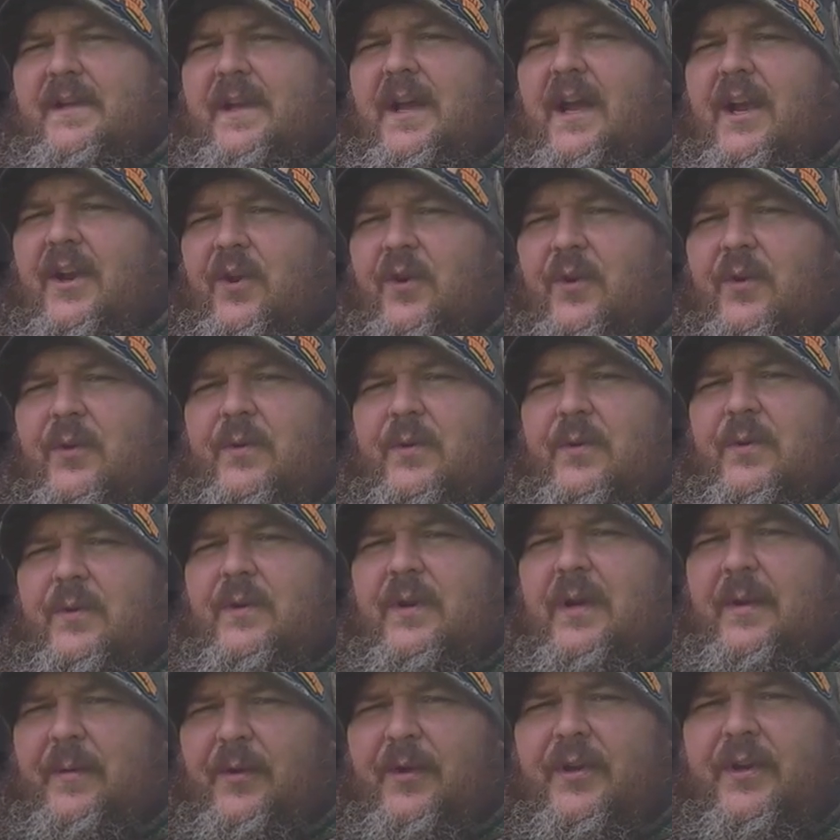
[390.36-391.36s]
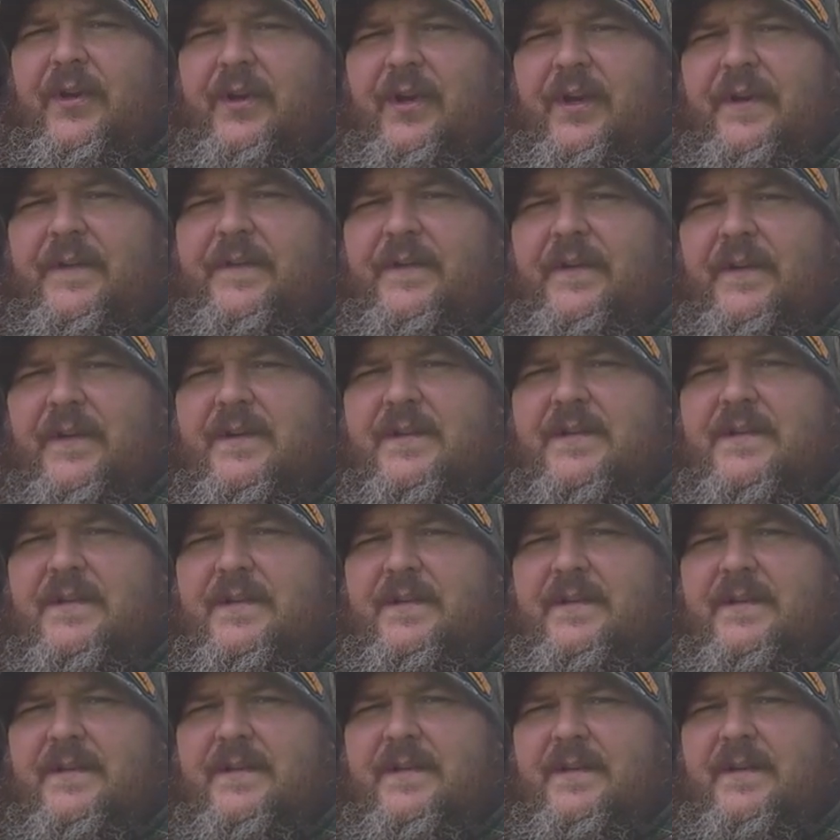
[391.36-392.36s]
I know, I'm looking out for
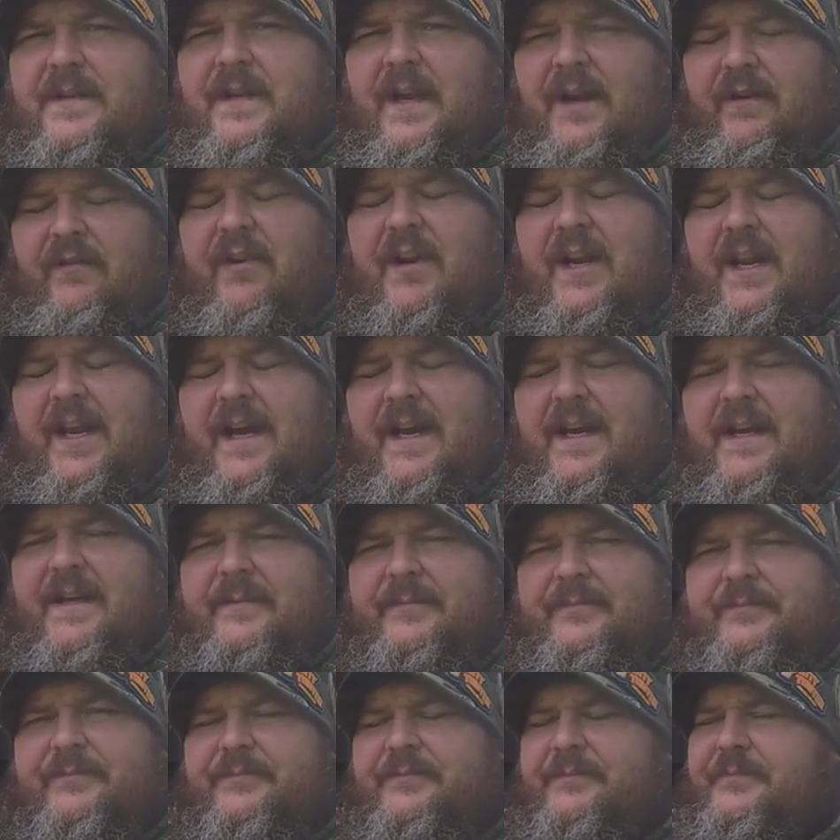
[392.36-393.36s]
yous, I really am.